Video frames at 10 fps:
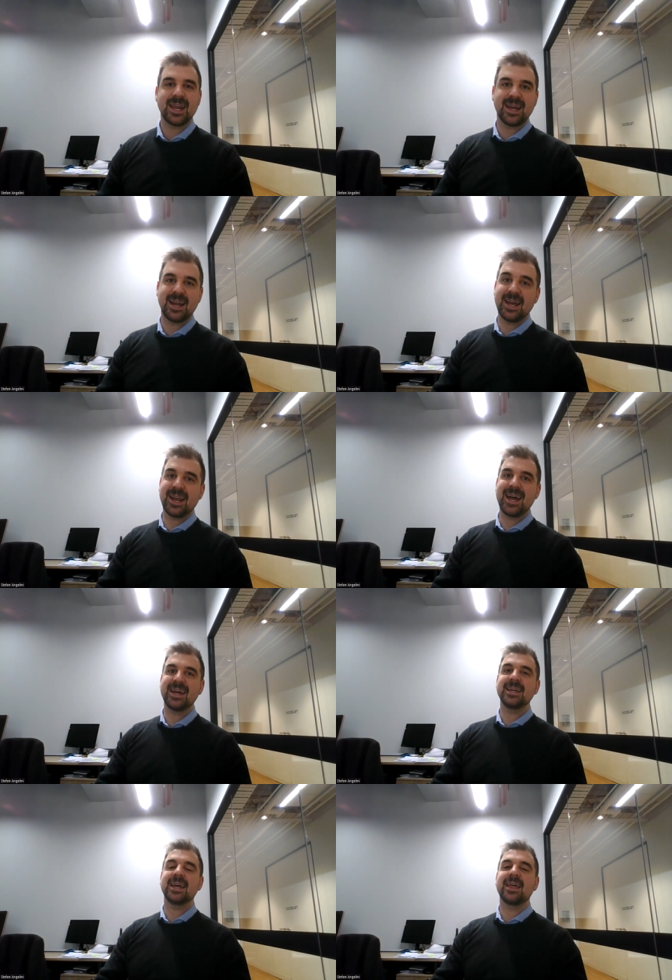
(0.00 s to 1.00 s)
G'day, g'day,
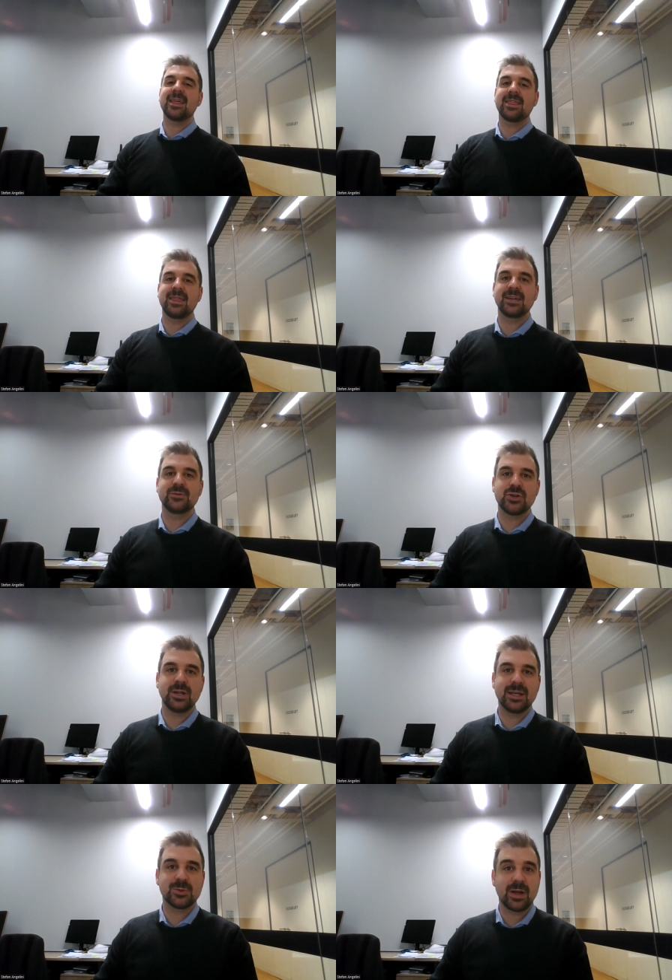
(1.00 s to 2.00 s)
g'day. Thanks for
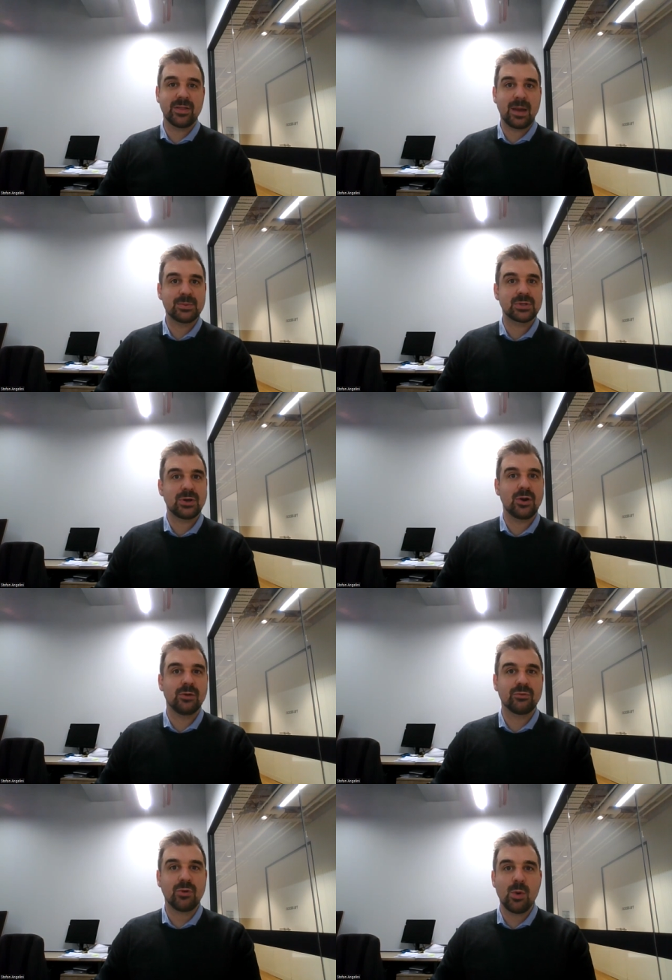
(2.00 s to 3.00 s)
tuning in to another episode
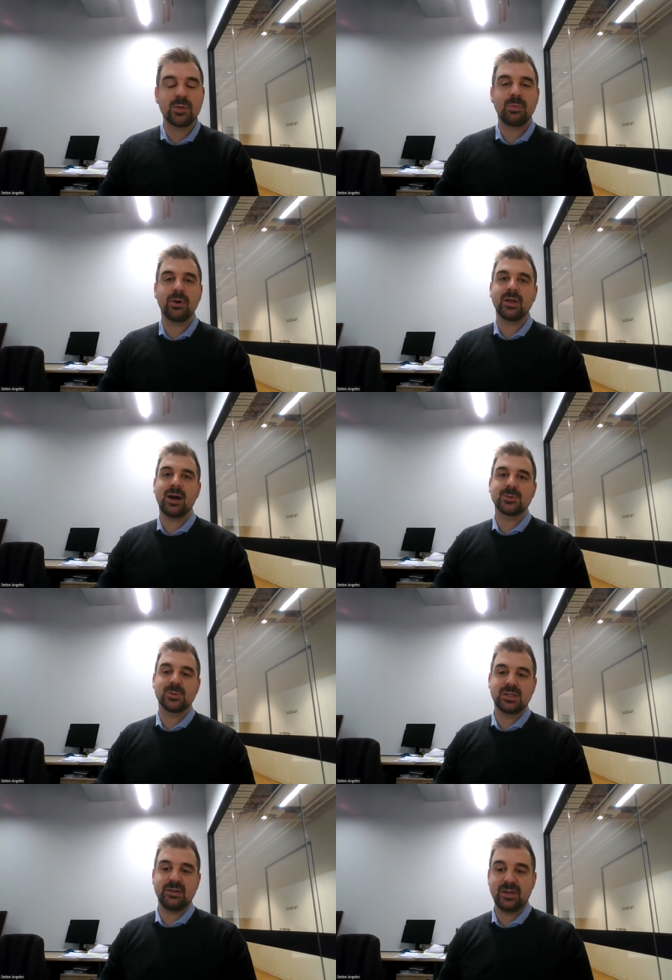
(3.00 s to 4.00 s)
of the Real Wealth Podcast
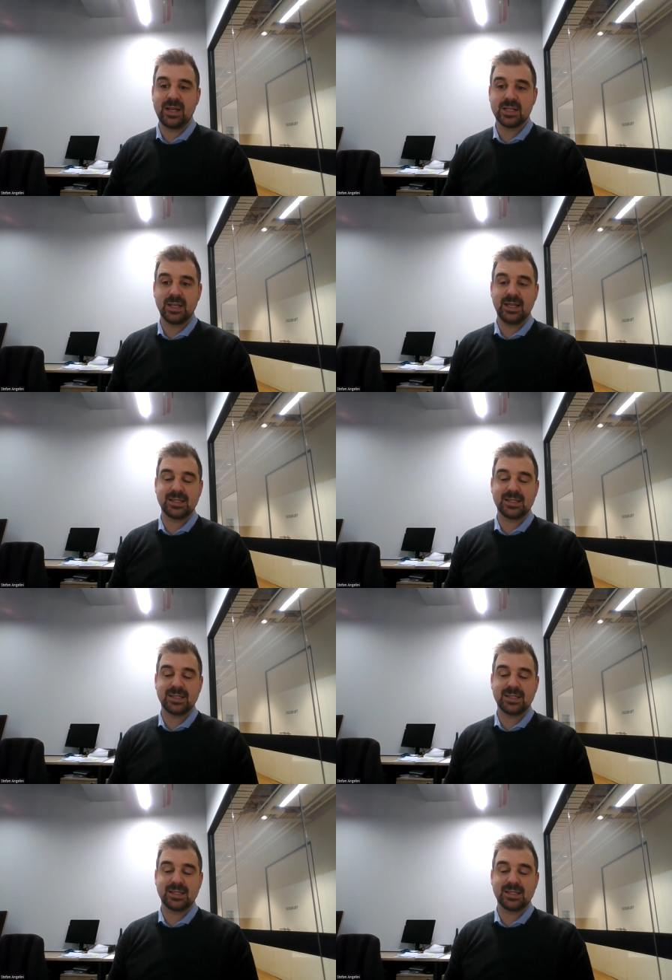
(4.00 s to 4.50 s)
with Stefan Angelini.